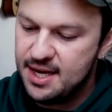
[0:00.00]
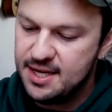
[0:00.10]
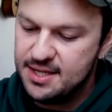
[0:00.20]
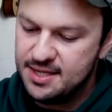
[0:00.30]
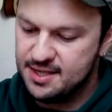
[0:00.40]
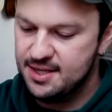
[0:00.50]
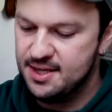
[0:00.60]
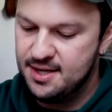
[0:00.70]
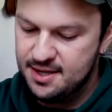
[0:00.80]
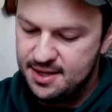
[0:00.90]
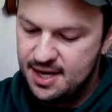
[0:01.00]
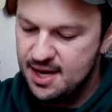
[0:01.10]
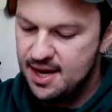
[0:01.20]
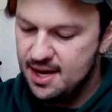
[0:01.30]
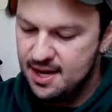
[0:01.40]
is
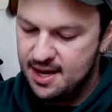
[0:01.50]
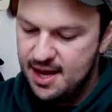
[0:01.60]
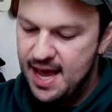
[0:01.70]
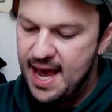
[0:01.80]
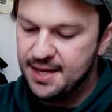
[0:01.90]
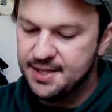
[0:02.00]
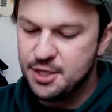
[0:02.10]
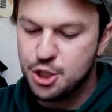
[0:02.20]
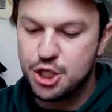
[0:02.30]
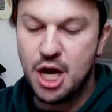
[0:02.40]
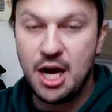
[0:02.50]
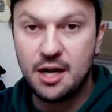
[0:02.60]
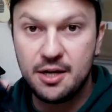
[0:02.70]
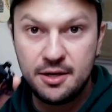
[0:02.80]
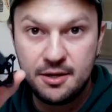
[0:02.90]
the
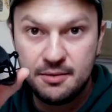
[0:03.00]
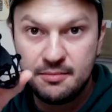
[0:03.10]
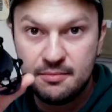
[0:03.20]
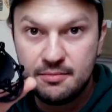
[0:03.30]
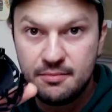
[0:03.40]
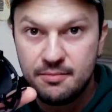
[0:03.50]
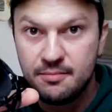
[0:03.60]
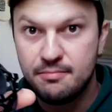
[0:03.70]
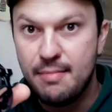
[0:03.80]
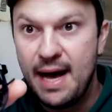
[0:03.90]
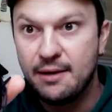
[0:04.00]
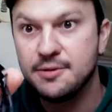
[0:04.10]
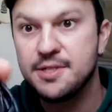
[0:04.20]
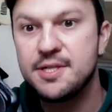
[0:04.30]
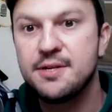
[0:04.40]
anti-shock
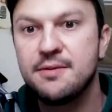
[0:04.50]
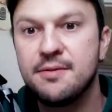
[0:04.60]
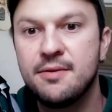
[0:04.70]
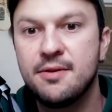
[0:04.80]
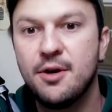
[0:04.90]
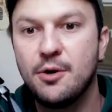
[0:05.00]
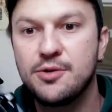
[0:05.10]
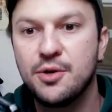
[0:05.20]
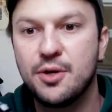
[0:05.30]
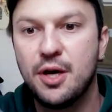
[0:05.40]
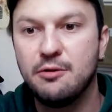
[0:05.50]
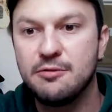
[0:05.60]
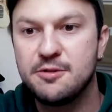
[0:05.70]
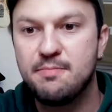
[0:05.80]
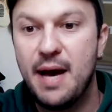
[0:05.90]
mount, also called
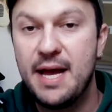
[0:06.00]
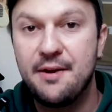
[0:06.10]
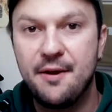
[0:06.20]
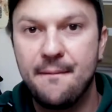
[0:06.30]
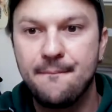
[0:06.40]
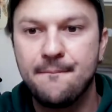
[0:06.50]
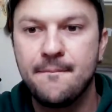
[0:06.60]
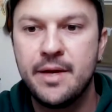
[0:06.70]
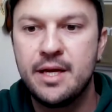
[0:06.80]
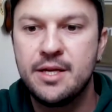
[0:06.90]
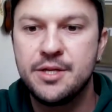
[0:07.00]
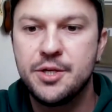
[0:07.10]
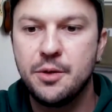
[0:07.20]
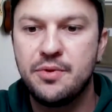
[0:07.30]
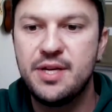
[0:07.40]
spider.
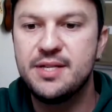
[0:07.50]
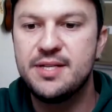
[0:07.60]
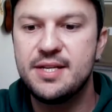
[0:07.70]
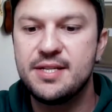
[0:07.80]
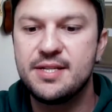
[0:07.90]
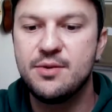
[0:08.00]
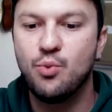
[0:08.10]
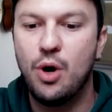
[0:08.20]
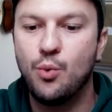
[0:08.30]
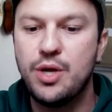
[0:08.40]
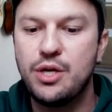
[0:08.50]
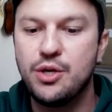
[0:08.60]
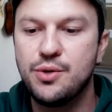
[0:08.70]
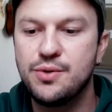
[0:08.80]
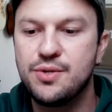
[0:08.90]
So this is what we
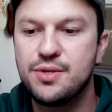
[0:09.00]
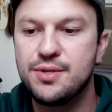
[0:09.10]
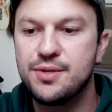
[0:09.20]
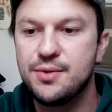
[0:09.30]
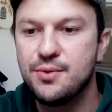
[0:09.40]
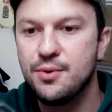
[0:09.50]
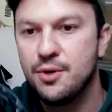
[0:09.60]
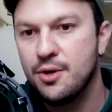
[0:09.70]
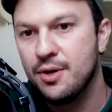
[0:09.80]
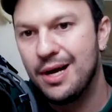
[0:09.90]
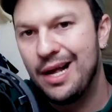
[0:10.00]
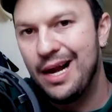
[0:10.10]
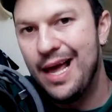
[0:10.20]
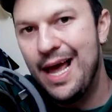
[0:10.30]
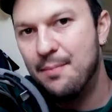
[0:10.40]
use to
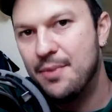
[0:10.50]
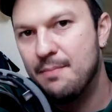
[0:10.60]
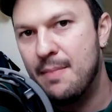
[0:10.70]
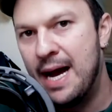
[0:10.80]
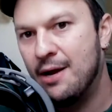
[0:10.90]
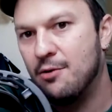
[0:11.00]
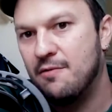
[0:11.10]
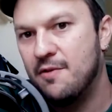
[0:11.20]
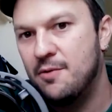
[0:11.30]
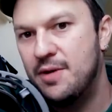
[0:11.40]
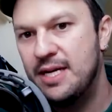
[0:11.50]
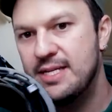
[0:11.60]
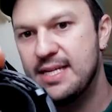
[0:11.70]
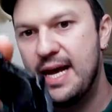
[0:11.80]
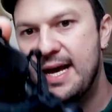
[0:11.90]
clamp the microphone
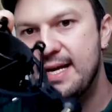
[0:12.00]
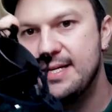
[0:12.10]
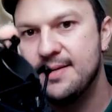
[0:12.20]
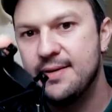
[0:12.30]
inside.